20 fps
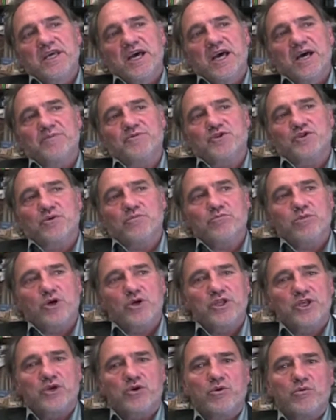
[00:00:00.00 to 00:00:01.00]
as
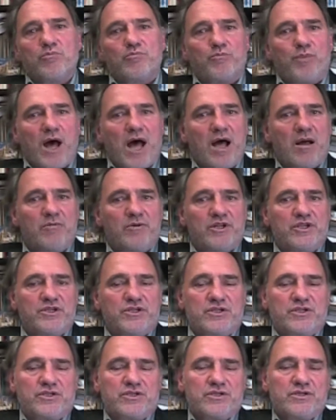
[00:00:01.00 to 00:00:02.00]
somebody who
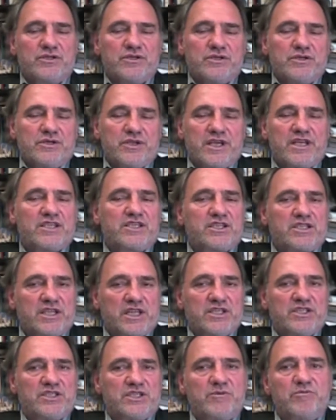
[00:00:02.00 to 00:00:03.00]
publish
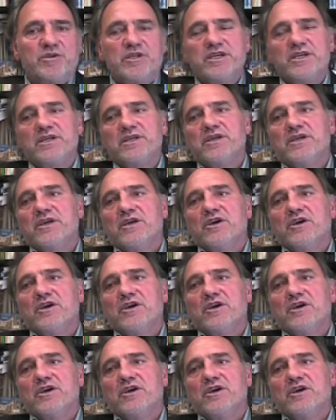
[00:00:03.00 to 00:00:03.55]
extensively,